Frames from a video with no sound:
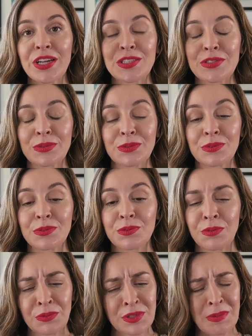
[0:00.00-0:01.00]
It
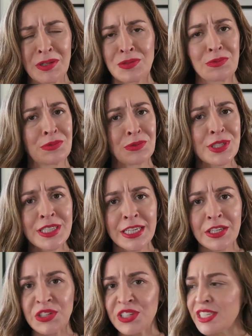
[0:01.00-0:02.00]
smells
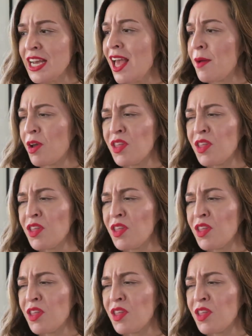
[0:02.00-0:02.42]
really good.